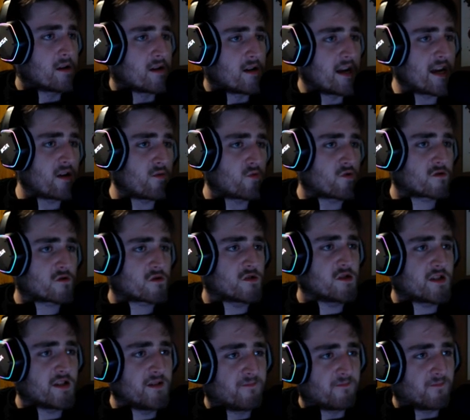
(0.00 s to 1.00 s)
Now we're
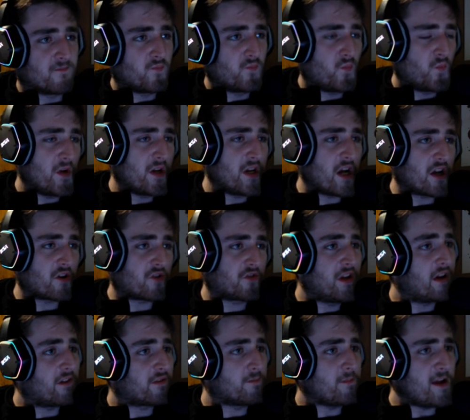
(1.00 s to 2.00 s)
cooking, and we got
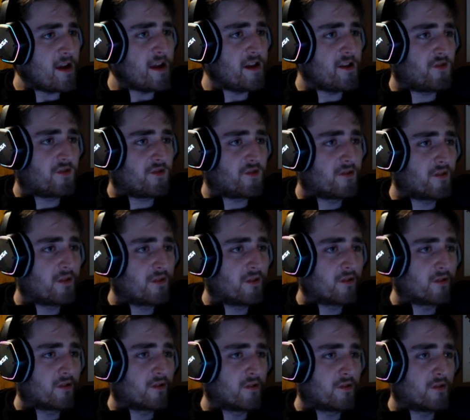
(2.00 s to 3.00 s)
ourselves a mage.
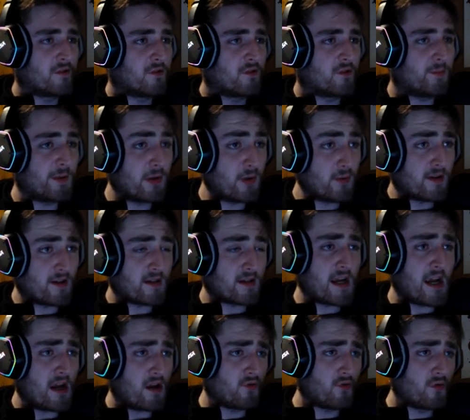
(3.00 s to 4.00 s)
Should we go to the
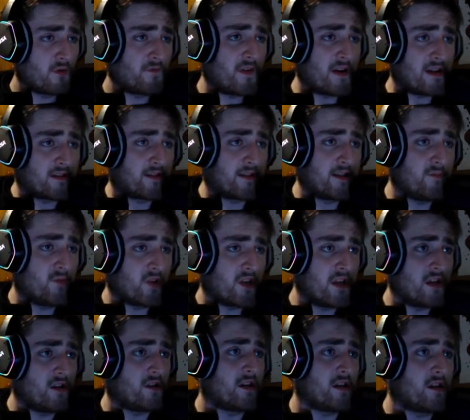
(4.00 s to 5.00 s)
castle and fight the Demon
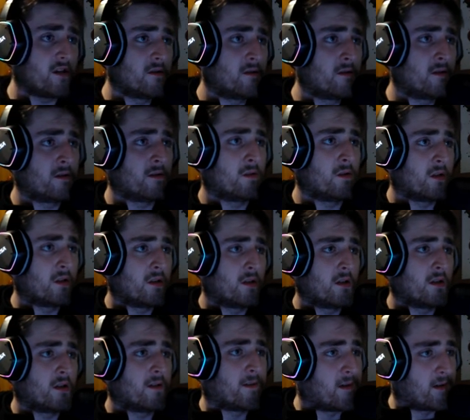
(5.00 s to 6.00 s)
King, Dan?
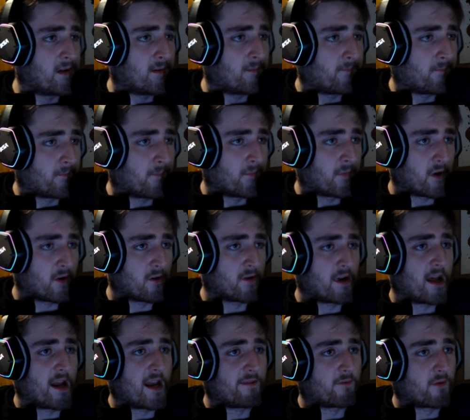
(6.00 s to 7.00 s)
You're
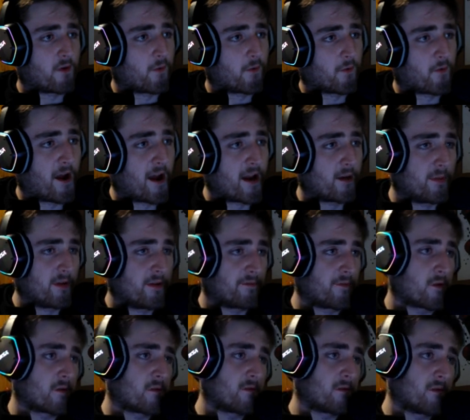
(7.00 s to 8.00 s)
not even going to grind a bit
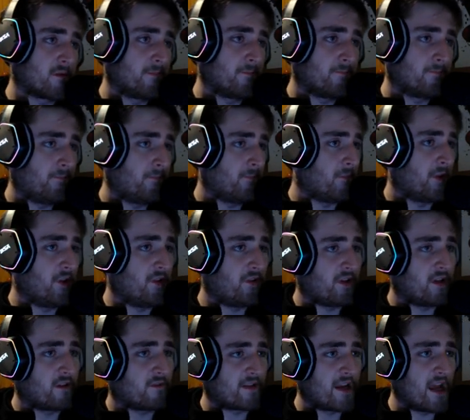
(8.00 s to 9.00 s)
first. You
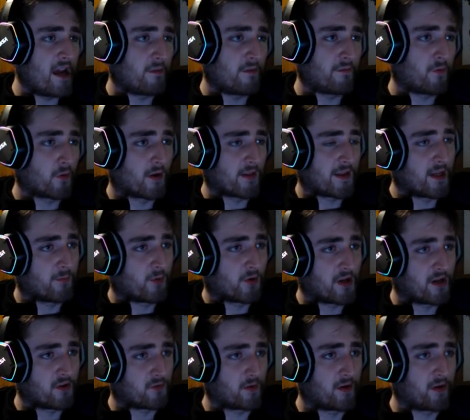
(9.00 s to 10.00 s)
still have time before the Demon
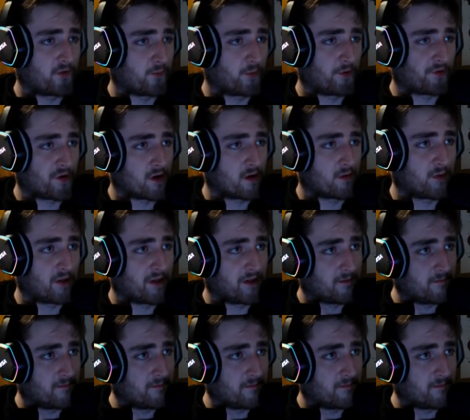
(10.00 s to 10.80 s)
King's ritual is complete.